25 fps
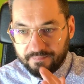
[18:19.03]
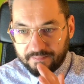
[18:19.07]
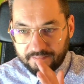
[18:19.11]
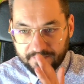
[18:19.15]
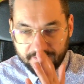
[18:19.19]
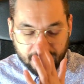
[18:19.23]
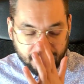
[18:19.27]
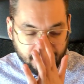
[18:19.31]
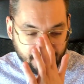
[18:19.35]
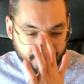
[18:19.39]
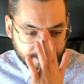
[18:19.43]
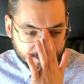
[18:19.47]

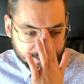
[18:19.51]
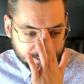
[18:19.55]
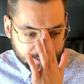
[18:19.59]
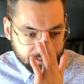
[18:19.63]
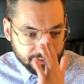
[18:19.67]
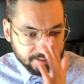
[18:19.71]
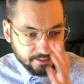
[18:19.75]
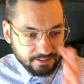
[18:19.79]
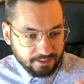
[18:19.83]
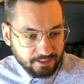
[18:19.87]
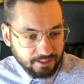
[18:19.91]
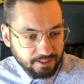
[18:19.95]
they
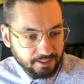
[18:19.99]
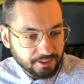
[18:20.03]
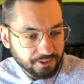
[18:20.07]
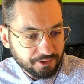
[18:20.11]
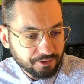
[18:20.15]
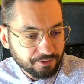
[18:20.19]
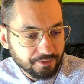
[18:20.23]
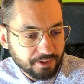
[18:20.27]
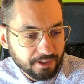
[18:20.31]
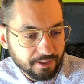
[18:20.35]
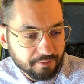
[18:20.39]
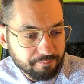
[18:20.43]

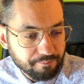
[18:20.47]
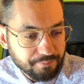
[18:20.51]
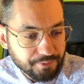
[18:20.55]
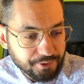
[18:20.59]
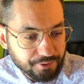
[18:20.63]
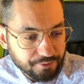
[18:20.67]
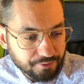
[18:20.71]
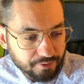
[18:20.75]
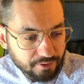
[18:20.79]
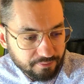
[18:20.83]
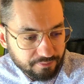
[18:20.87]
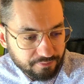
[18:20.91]
discontinued a
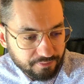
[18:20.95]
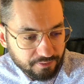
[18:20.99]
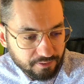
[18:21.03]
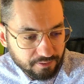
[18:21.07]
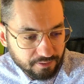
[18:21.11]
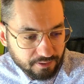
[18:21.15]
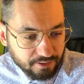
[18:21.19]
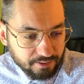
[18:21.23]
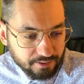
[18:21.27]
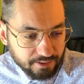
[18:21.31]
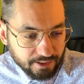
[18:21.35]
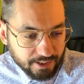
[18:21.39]
beautiful
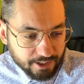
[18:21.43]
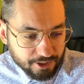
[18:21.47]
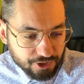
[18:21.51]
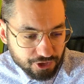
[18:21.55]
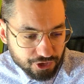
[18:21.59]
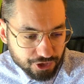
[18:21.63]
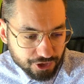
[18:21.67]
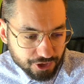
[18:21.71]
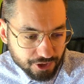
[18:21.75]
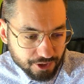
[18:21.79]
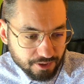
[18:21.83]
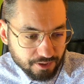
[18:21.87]

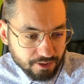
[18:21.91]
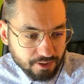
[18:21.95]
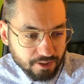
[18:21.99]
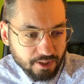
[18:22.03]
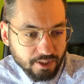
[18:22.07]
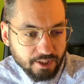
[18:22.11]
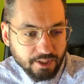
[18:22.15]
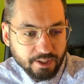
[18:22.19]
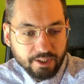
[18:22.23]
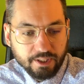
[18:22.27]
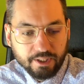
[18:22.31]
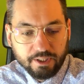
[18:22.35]
collection
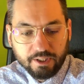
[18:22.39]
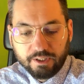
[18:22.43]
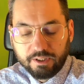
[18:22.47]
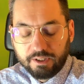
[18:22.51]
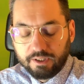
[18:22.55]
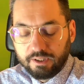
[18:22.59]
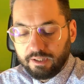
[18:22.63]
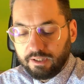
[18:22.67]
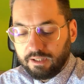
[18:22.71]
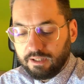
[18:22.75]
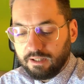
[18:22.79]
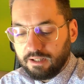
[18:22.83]

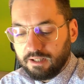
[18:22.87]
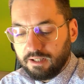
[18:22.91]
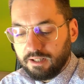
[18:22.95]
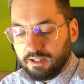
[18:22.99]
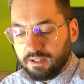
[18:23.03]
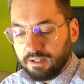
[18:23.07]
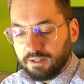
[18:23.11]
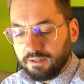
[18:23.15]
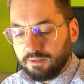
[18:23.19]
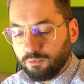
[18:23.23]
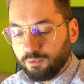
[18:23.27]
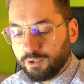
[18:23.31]

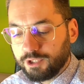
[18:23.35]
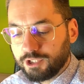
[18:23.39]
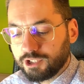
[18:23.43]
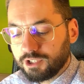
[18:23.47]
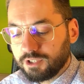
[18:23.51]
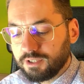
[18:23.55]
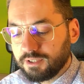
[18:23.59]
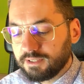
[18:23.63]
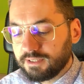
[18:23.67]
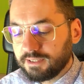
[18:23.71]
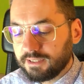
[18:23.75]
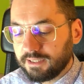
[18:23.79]
which
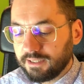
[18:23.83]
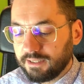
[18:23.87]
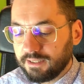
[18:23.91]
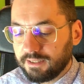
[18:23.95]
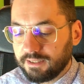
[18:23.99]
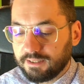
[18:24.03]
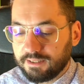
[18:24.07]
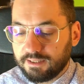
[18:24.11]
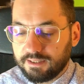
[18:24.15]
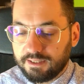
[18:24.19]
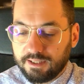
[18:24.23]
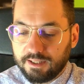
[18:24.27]

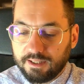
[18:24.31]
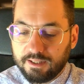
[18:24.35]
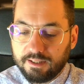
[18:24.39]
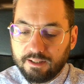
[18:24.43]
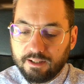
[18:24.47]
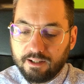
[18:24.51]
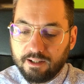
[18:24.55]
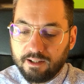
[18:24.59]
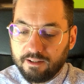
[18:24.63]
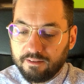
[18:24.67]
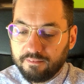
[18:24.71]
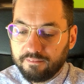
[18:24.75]
consisted
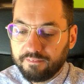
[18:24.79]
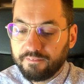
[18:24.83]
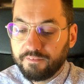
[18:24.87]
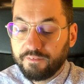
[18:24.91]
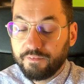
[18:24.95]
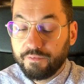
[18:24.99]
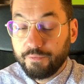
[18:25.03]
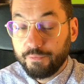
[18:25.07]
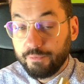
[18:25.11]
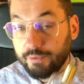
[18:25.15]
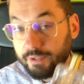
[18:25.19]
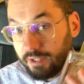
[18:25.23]
of
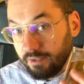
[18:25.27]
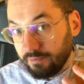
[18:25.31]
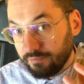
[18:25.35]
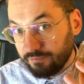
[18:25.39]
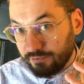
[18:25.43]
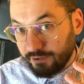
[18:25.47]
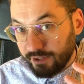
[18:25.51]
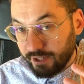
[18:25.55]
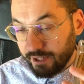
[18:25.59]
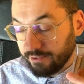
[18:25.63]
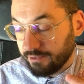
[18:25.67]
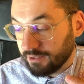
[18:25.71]
3
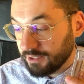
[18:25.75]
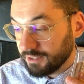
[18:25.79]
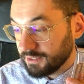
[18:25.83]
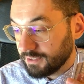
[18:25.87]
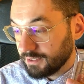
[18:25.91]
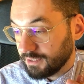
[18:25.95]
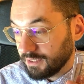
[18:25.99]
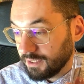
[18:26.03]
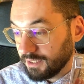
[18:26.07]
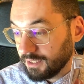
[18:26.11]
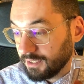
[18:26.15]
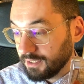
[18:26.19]

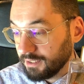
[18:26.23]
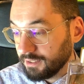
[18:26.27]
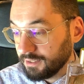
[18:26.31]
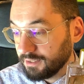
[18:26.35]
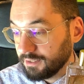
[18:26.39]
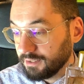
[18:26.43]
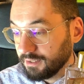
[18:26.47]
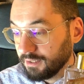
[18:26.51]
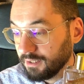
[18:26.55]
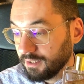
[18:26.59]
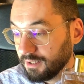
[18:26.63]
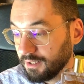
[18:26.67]

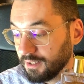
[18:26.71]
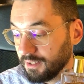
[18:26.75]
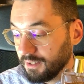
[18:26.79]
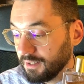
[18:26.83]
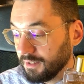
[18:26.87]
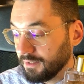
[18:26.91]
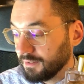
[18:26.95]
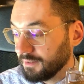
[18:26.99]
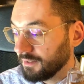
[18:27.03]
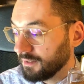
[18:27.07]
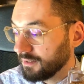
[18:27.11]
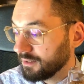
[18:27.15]
fragrances.
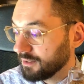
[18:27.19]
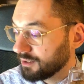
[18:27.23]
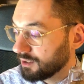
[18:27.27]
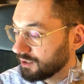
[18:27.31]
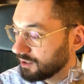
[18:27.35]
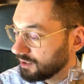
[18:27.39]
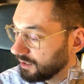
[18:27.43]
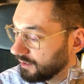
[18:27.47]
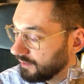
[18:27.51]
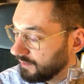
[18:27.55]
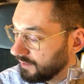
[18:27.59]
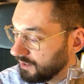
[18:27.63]

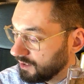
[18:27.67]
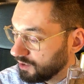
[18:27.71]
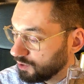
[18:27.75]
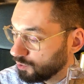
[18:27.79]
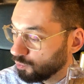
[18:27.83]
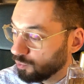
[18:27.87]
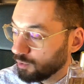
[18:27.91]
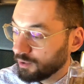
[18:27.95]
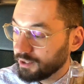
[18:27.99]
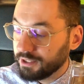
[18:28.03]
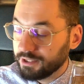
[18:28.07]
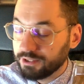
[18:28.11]
These
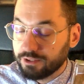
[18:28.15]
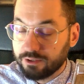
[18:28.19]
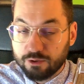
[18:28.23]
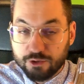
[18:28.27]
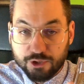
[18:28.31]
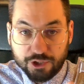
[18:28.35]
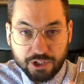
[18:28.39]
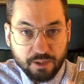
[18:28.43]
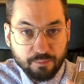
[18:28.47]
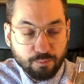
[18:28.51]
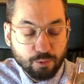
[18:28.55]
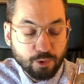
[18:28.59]
were
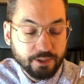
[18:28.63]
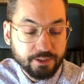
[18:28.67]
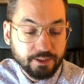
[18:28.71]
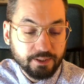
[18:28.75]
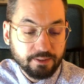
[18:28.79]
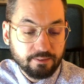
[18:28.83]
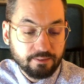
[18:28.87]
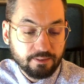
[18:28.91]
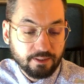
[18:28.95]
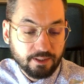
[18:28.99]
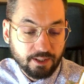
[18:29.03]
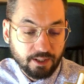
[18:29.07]
Songe d'un Bois
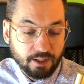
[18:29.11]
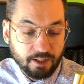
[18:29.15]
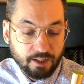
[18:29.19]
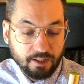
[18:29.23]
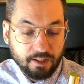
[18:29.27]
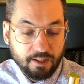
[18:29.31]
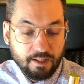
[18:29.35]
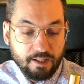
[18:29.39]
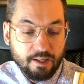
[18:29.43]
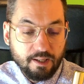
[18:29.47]
d'été,